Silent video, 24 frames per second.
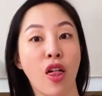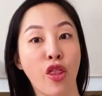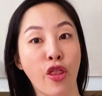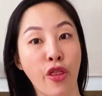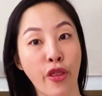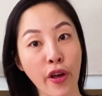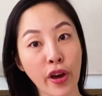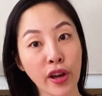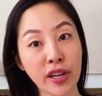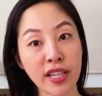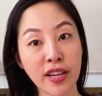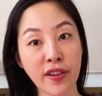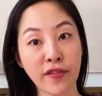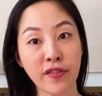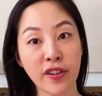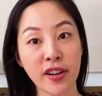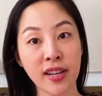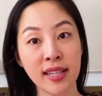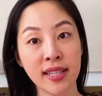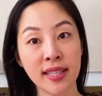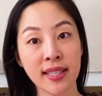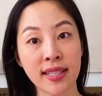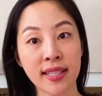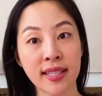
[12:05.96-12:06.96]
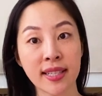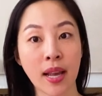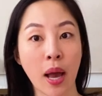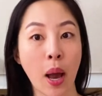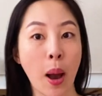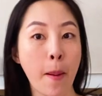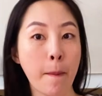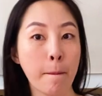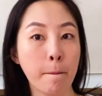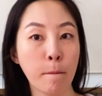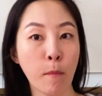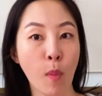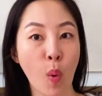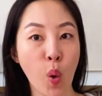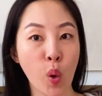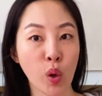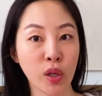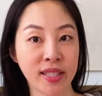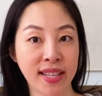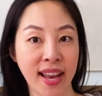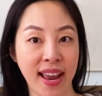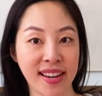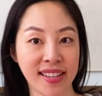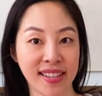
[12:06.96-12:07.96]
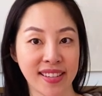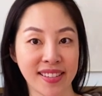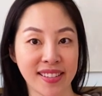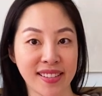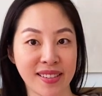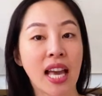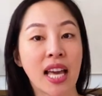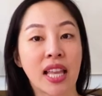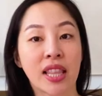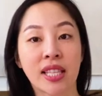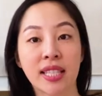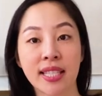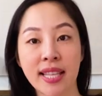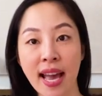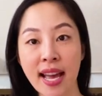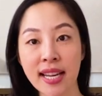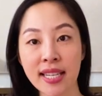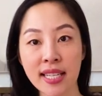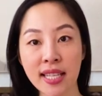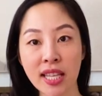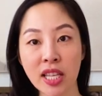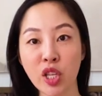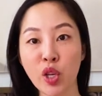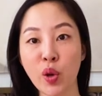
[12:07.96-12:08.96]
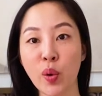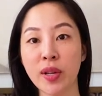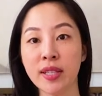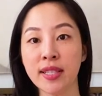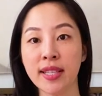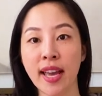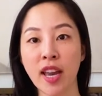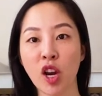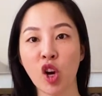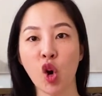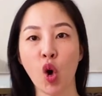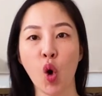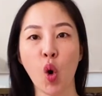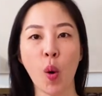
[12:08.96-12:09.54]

Third difference, more Santas. The Santas in the USA are